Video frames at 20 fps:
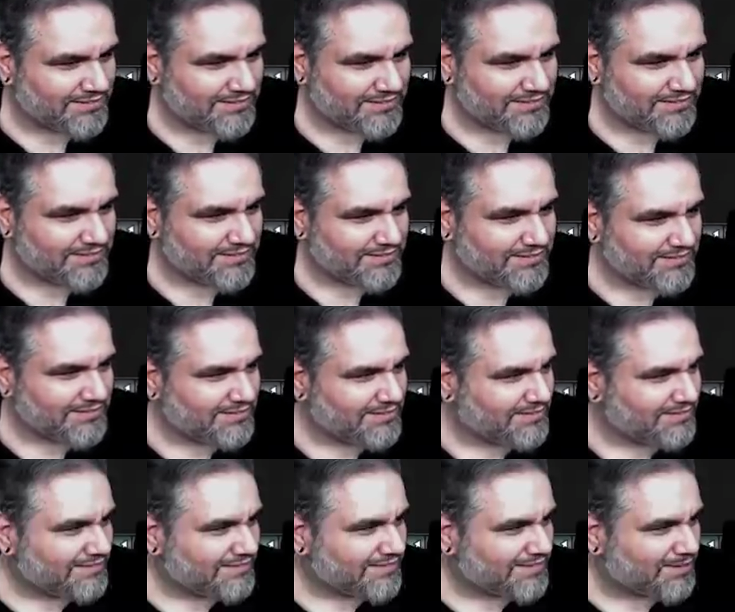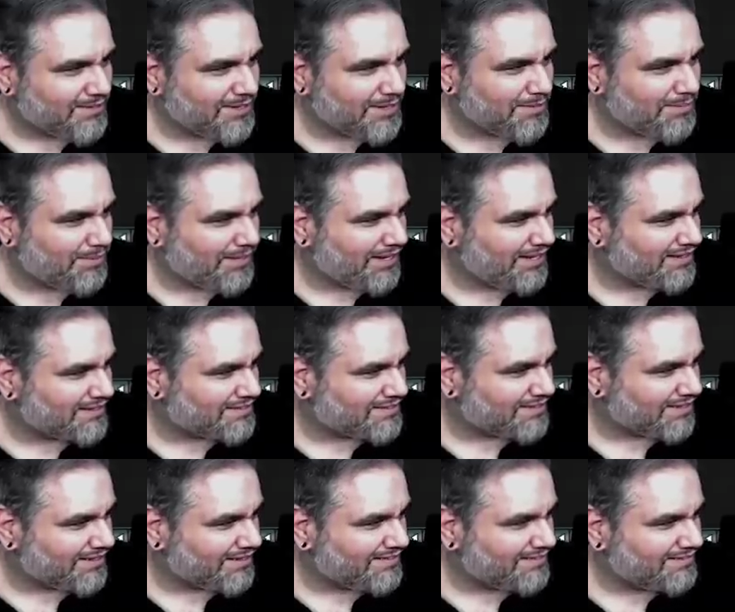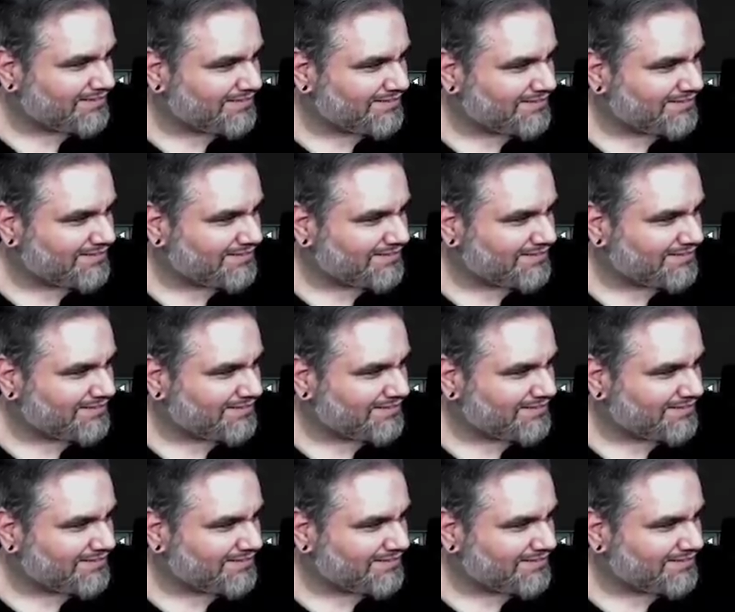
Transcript: Probably. Can we go play in the snow?